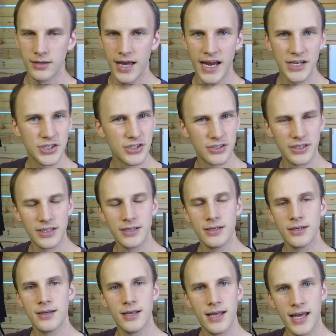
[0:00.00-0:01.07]
actually
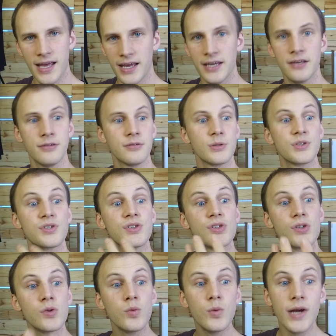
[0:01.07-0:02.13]
a
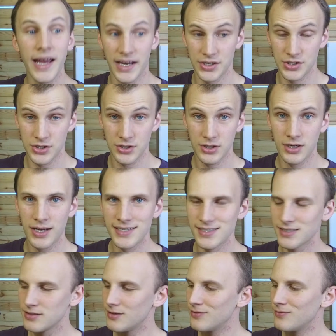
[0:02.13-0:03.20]
switch. And
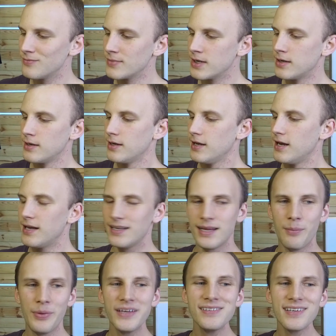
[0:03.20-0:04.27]
so
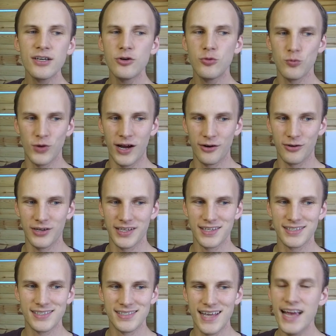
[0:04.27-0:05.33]
a basic home router like
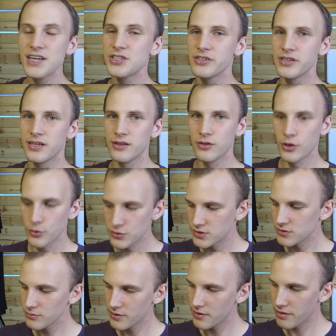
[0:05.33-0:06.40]
this is actually those
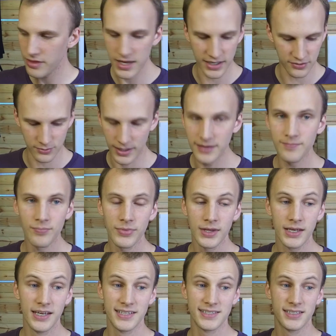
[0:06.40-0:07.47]
three things, right?
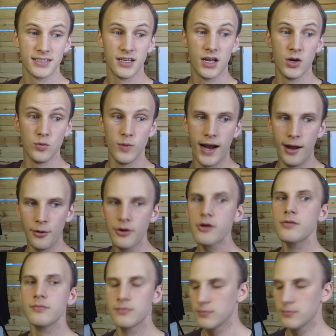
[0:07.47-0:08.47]
It's a router,